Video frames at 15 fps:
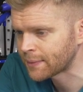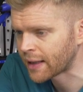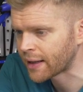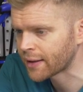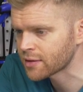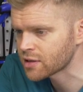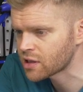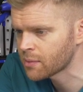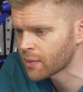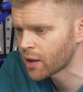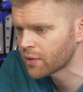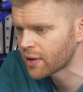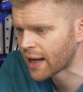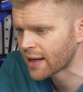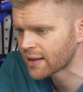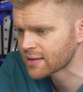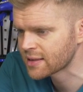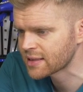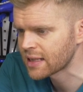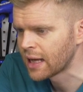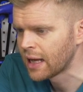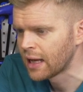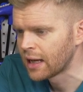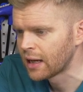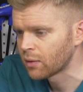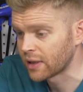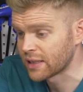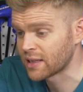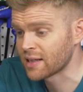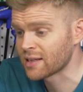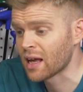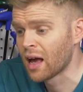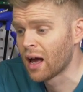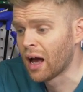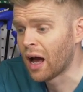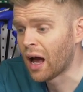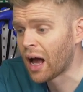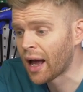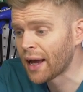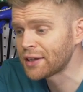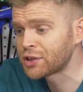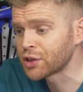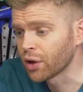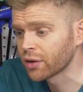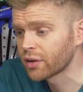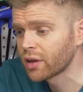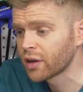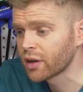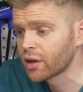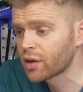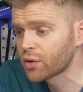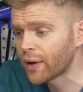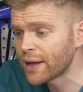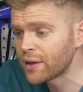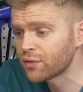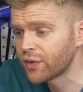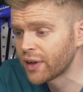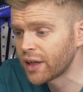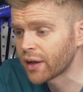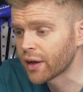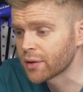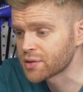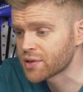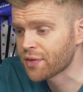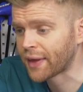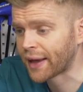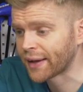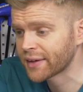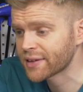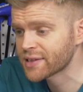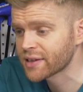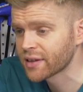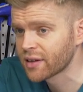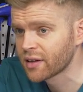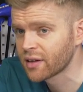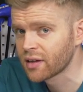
Now, Simone asks, well, he says, "Hi, John, great videos, thanks."